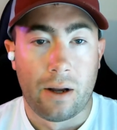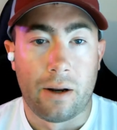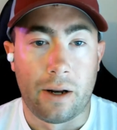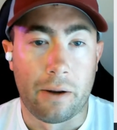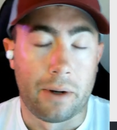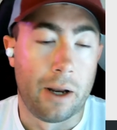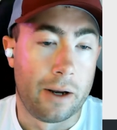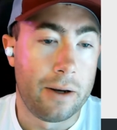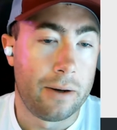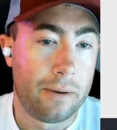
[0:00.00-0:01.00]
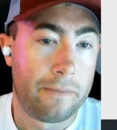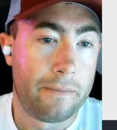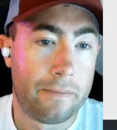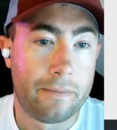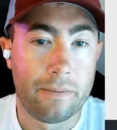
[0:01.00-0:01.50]
Yeah, and he,
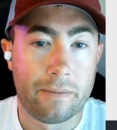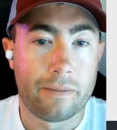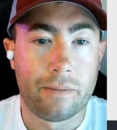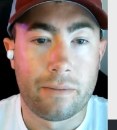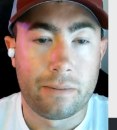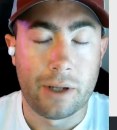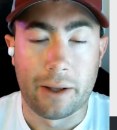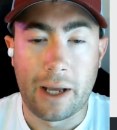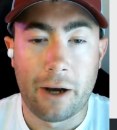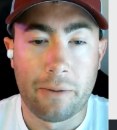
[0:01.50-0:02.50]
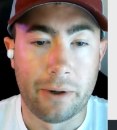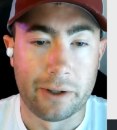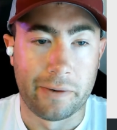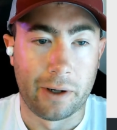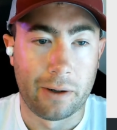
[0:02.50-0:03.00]
yeah, the output
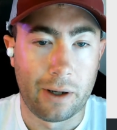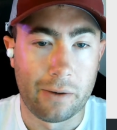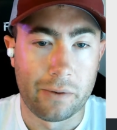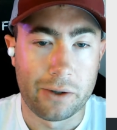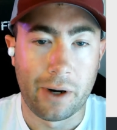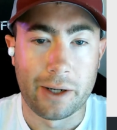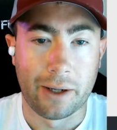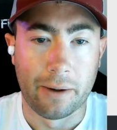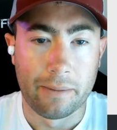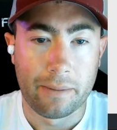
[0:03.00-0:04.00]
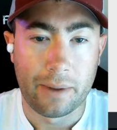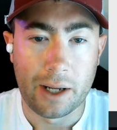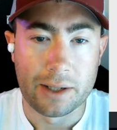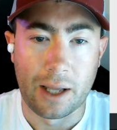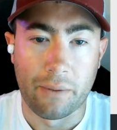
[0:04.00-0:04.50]
is fun. Which, granted,
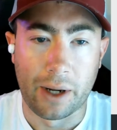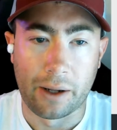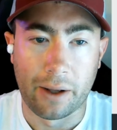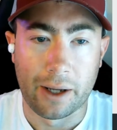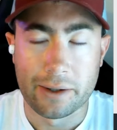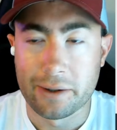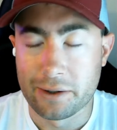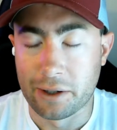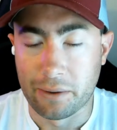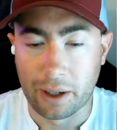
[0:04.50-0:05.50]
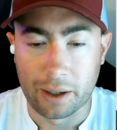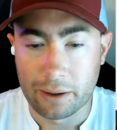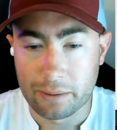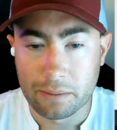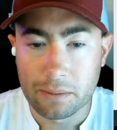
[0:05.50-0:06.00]
it's dude, that weight class. So like
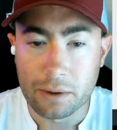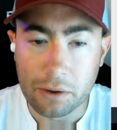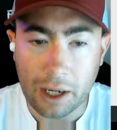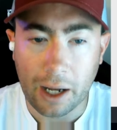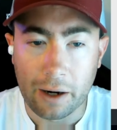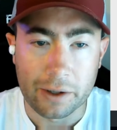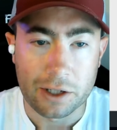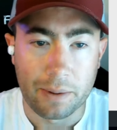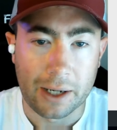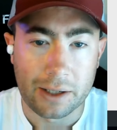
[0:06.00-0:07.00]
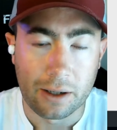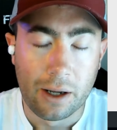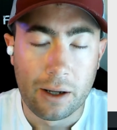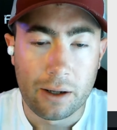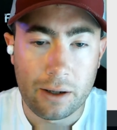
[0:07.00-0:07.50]
John Dodson, Cody
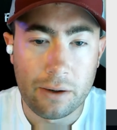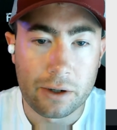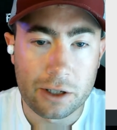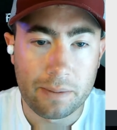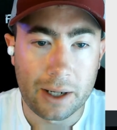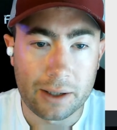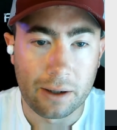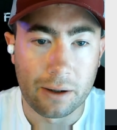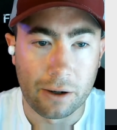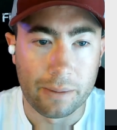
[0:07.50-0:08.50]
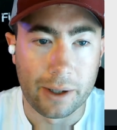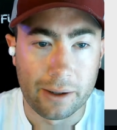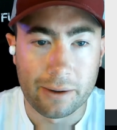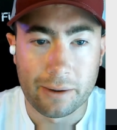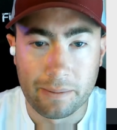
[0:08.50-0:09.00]
Stamann, Marlon Moraes.
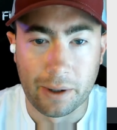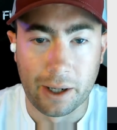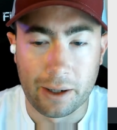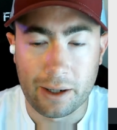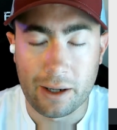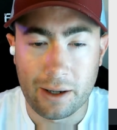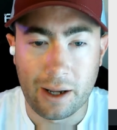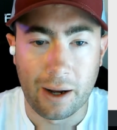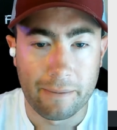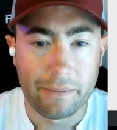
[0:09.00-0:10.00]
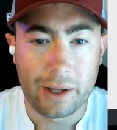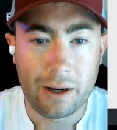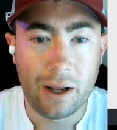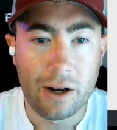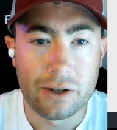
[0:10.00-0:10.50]
but, but, but no,
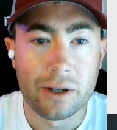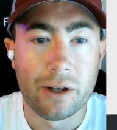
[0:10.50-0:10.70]
yeah, it is